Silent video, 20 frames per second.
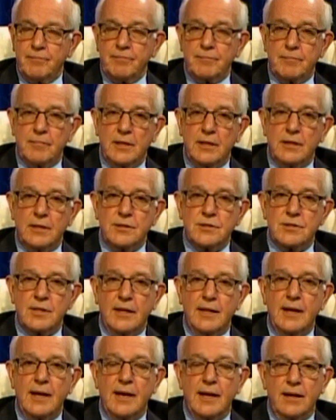because
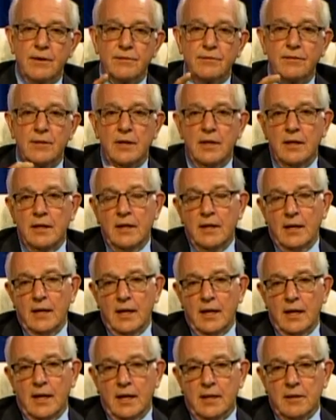they have
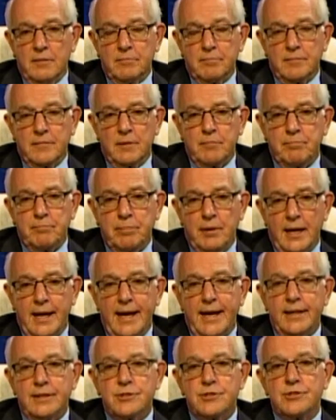
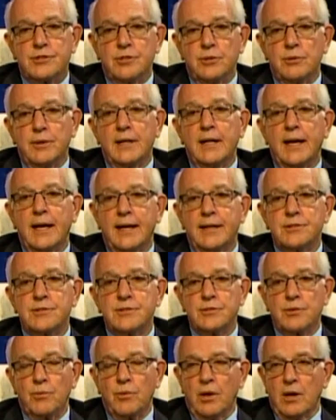plans to enhance
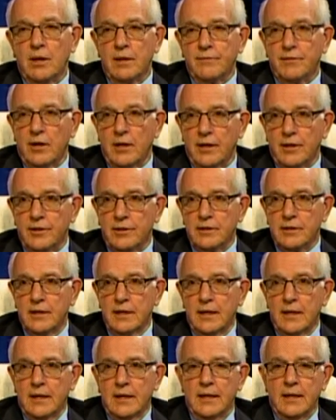the Wall of Honor,
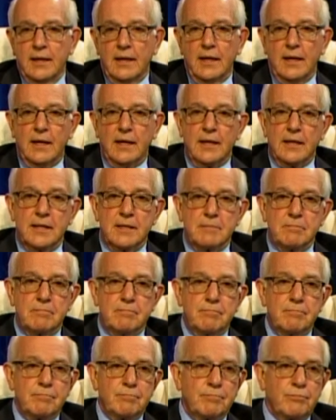
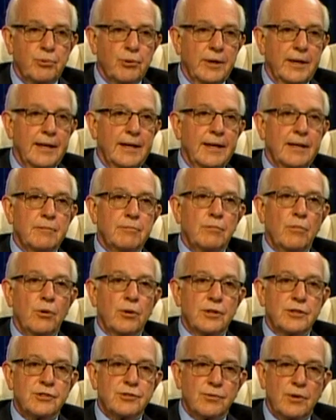bring in more
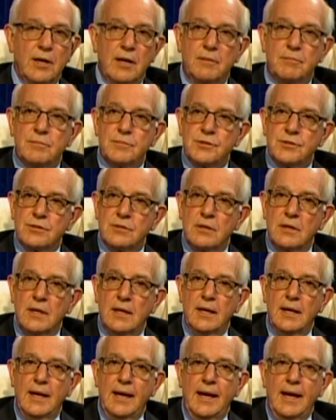shrubs,
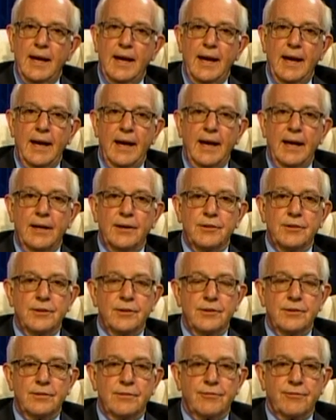
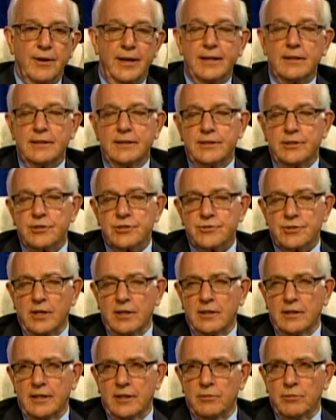and frankly, they're
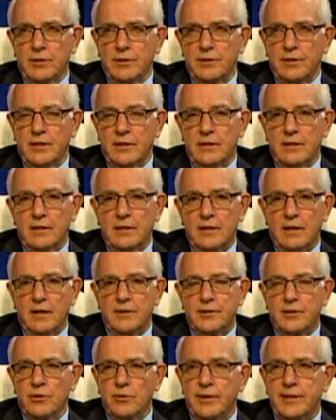struggling with the
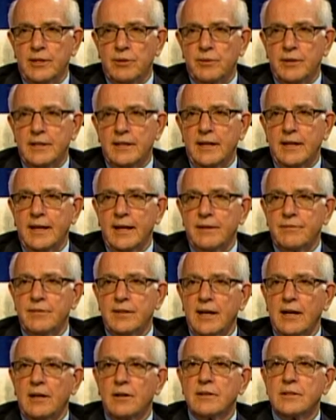greenery they have
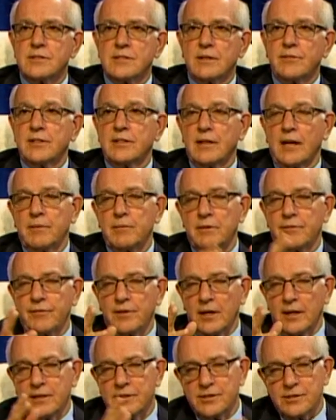now, because every time it
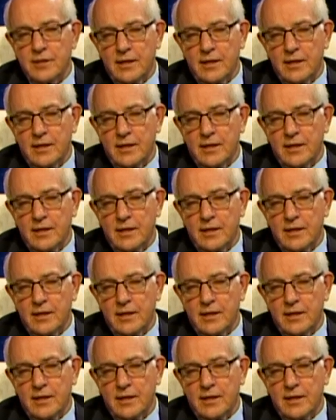floods,